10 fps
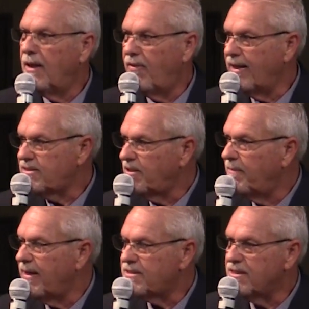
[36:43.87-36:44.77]
And that's the
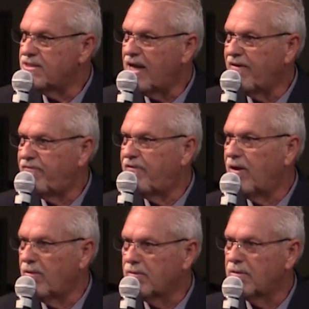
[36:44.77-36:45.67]
message I
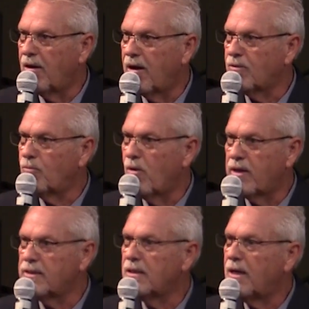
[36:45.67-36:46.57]
felt God
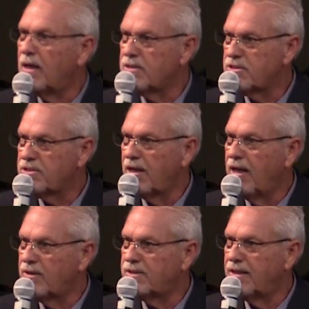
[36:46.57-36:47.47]
wanted us to
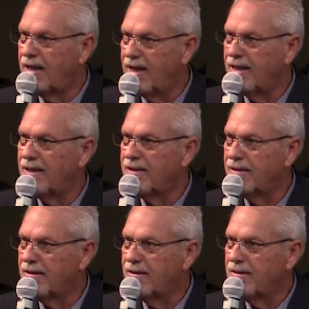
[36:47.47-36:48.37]
hear today.
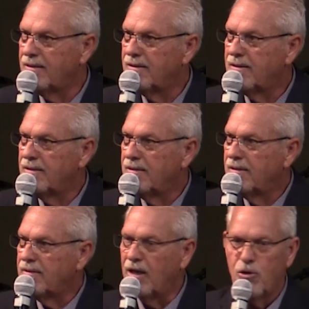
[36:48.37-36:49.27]

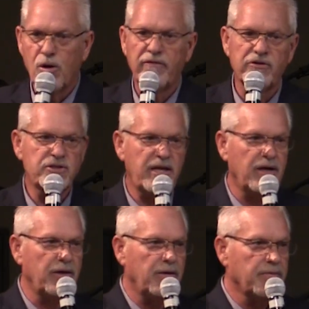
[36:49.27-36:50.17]
That whoever's
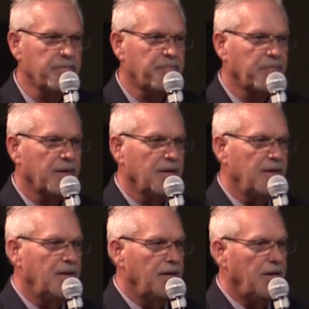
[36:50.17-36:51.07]
here
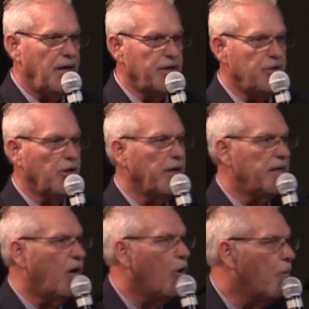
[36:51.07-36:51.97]
and you're
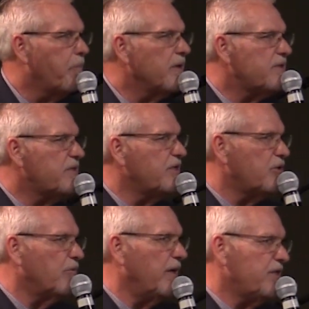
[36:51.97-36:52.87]
in a hopeless
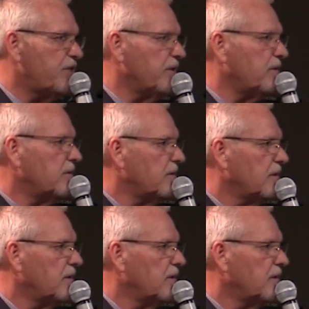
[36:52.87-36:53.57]
situation,